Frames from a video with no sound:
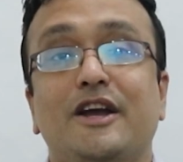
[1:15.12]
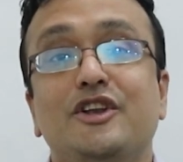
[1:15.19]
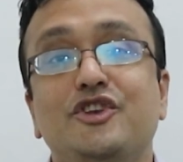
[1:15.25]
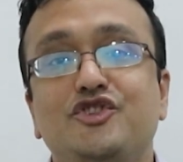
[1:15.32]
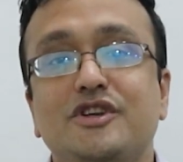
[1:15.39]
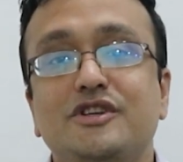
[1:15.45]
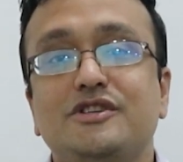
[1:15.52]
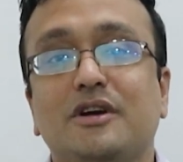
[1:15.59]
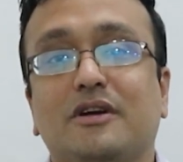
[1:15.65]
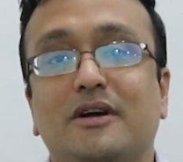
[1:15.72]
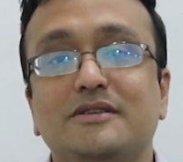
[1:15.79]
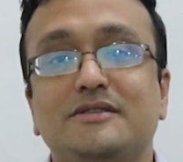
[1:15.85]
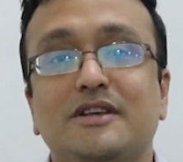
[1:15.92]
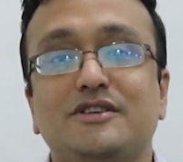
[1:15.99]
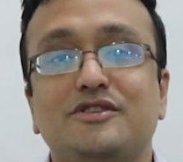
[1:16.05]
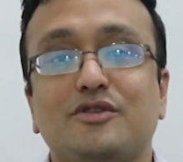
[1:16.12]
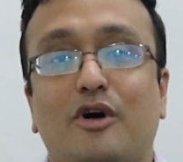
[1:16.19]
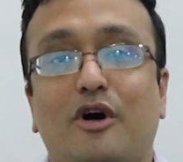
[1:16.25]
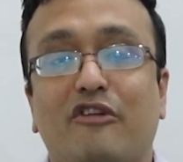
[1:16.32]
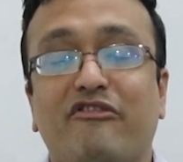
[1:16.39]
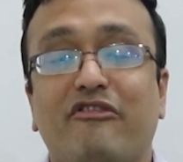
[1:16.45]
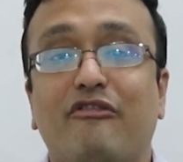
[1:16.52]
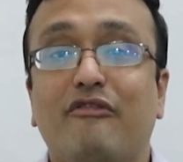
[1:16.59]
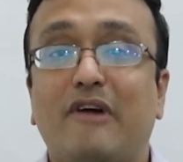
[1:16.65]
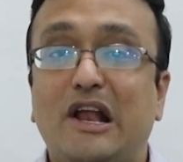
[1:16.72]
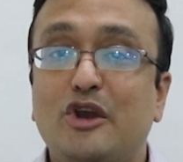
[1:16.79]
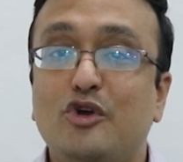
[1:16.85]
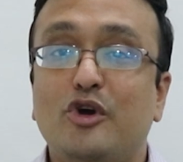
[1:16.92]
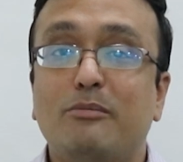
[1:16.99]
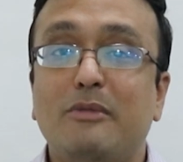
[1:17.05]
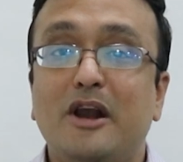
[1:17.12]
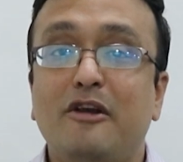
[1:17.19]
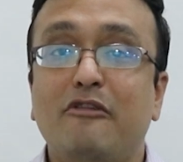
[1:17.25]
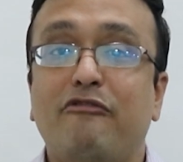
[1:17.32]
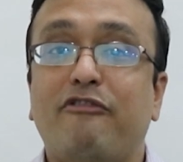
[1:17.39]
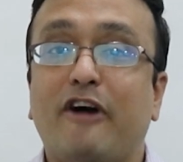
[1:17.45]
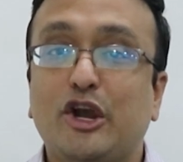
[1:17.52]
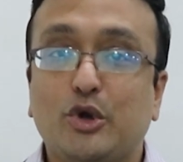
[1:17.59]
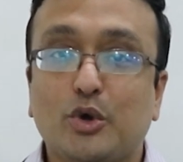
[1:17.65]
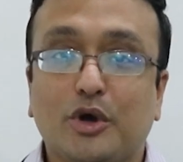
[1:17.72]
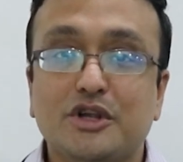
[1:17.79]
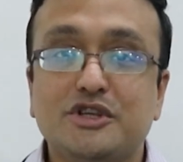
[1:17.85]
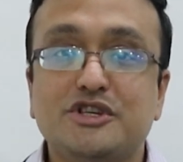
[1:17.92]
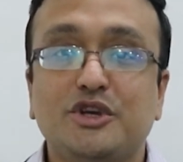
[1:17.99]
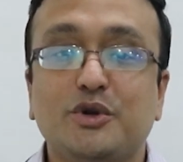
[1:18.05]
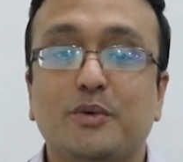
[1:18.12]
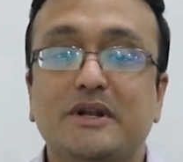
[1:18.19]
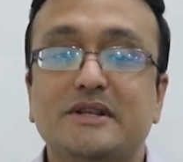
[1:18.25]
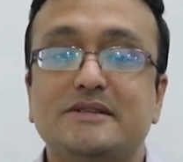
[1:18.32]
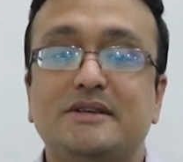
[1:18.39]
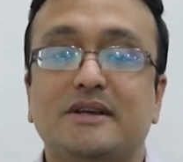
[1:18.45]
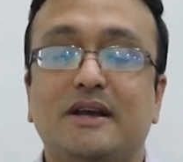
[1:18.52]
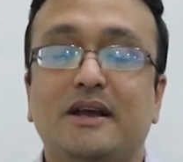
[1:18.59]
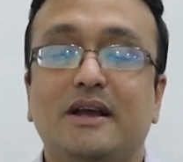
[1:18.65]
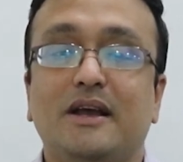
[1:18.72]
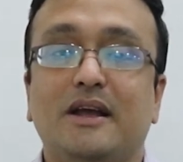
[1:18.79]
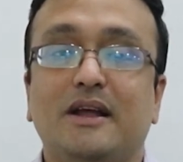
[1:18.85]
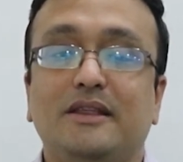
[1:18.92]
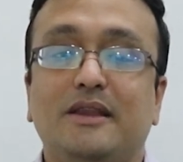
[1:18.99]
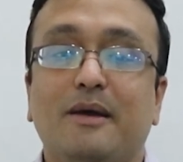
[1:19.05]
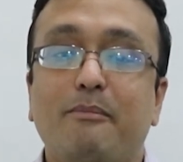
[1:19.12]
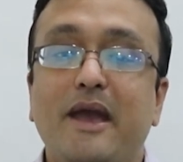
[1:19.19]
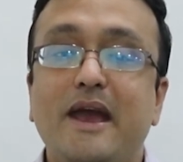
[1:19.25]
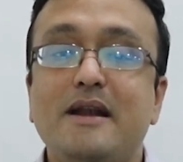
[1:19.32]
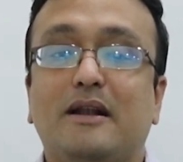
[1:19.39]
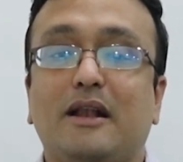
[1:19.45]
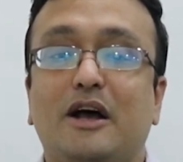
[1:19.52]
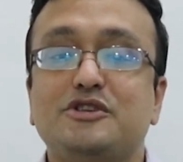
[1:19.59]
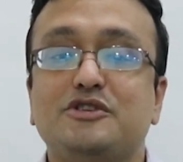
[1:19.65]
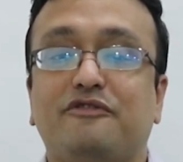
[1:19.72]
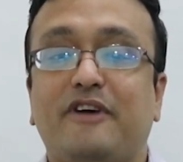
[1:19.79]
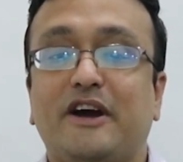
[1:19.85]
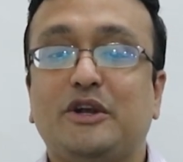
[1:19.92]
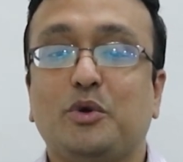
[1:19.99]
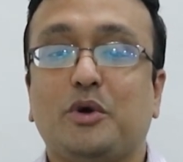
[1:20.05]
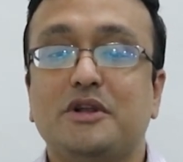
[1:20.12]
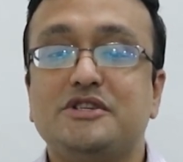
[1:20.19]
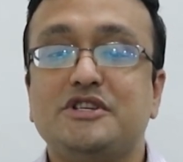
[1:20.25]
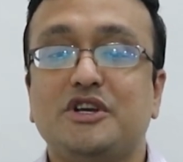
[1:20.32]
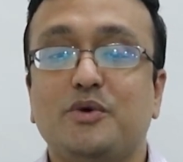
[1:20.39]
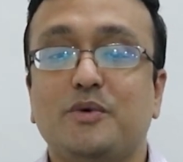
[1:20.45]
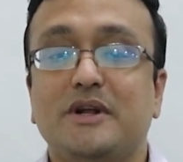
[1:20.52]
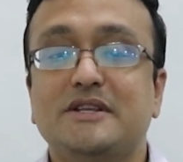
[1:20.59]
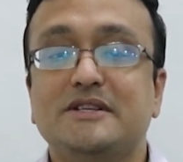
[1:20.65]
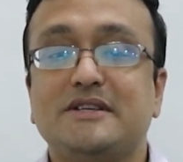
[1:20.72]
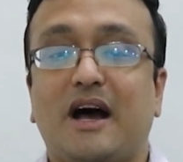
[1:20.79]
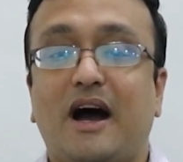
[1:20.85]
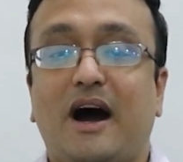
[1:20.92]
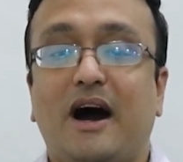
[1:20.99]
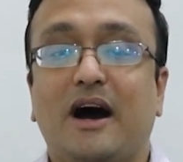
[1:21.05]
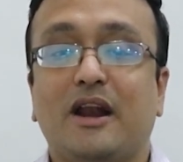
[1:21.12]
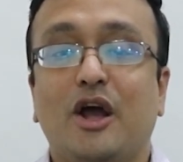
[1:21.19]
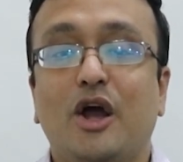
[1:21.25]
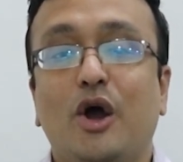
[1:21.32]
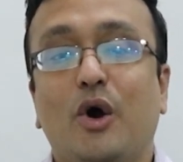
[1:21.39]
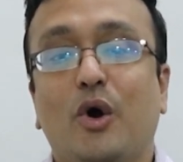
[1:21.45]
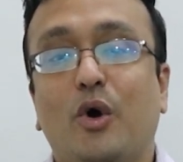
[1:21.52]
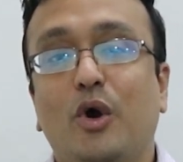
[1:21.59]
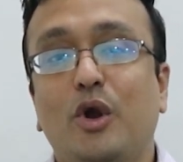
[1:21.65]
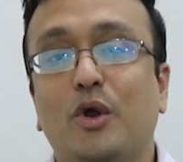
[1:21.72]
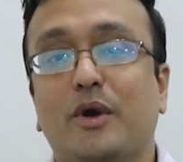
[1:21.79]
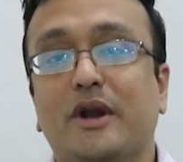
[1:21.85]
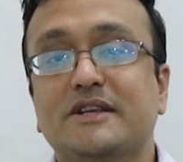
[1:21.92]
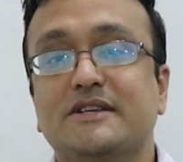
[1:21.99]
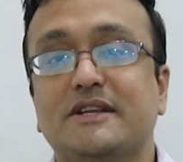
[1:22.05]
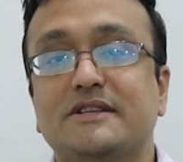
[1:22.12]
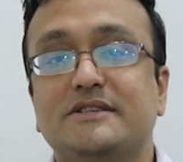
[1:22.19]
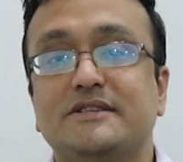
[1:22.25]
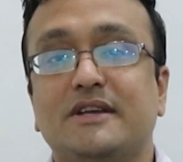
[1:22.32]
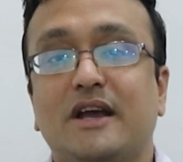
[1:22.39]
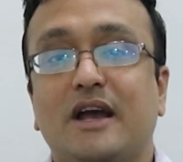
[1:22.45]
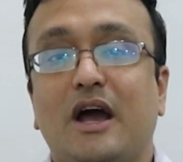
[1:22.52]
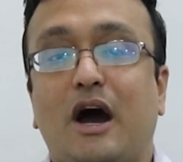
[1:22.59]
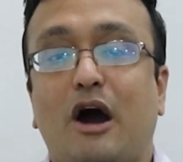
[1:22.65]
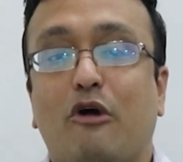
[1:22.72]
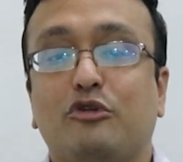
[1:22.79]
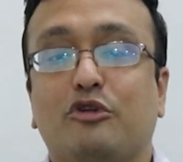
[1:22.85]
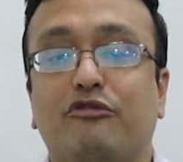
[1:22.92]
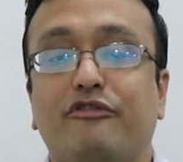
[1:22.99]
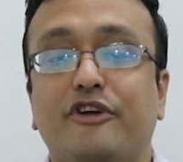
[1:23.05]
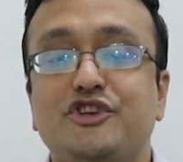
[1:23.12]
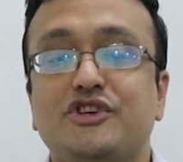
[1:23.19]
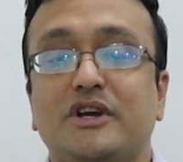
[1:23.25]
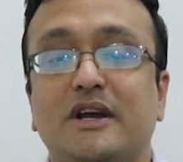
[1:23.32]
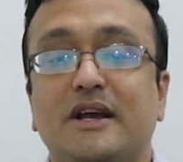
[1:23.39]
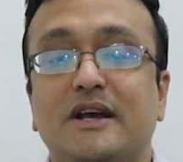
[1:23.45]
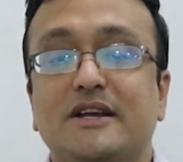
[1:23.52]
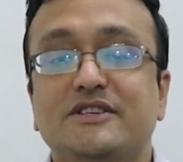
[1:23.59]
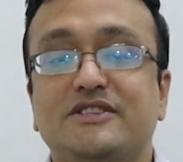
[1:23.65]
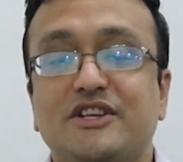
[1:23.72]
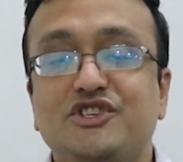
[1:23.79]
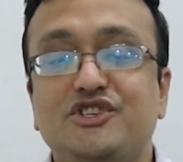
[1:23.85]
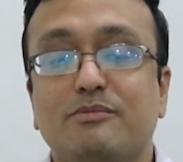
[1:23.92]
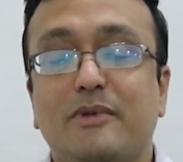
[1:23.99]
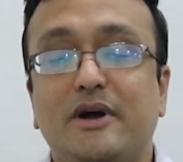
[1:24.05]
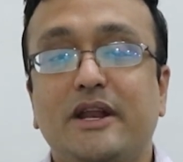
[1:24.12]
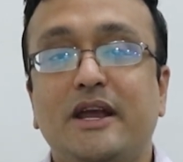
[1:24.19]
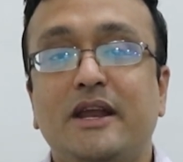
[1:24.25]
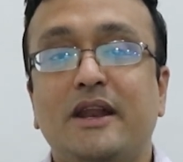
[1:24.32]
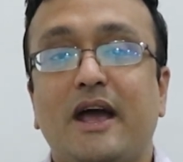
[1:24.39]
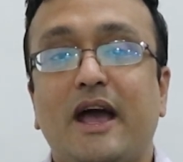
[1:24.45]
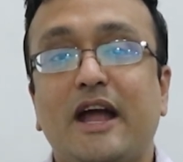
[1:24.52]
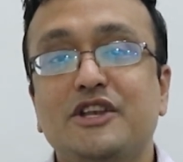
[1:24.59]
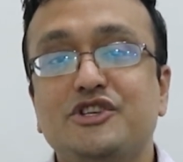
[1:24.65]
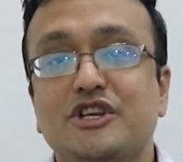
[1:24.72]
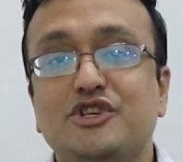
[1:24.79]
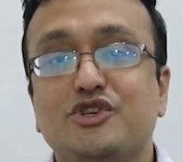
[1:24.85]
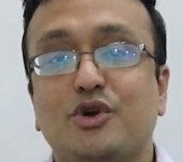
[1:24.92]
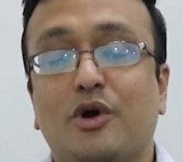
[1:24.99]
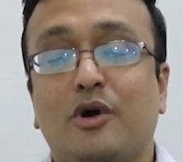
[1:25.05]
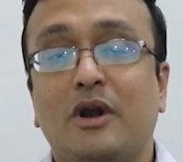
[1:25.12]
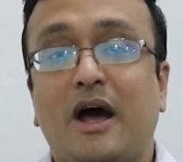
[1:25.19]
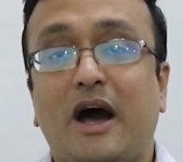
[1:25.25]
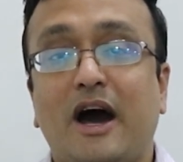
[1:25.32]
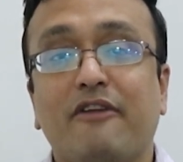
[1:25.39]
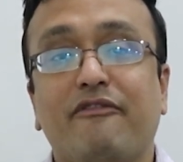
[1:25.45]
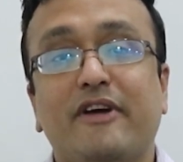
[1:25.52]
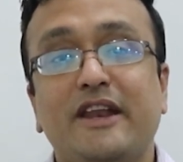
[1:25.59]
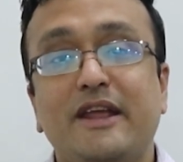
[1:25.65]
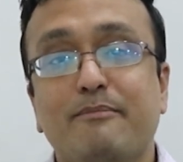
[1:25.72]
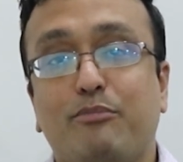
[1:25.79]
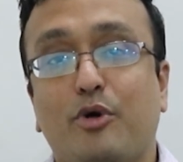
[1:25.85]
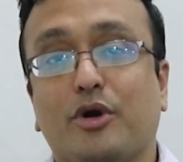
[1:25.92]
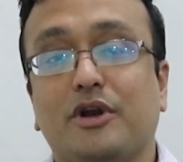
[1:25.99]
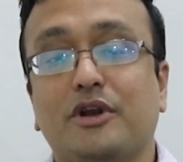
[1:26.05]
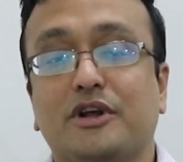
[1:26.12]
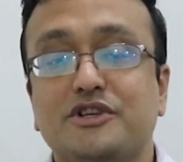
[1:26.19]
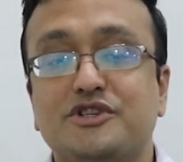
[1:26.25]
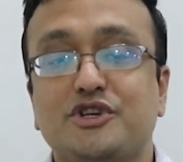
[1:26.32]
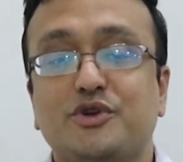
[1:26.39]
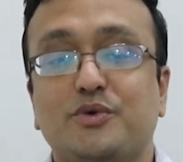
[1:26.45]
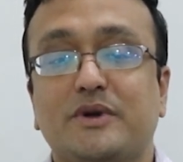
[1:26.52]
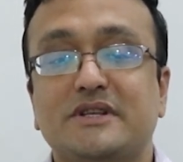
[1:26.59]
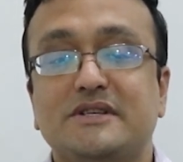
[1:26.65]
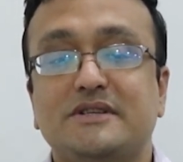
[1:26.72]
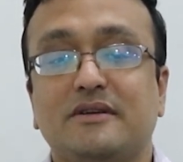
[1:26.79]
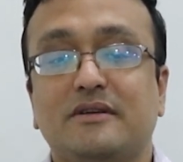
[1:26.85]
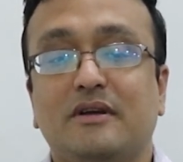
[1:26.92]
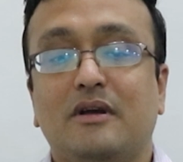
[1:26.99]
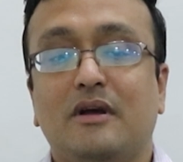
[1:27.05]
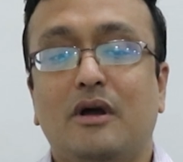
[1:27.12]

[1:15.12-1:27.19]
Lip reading: Ginger consists of valuable phytoconstituents. The main class of phytoconstituents are oleoresins, out of which zingiberine and gingerol are very important constituents.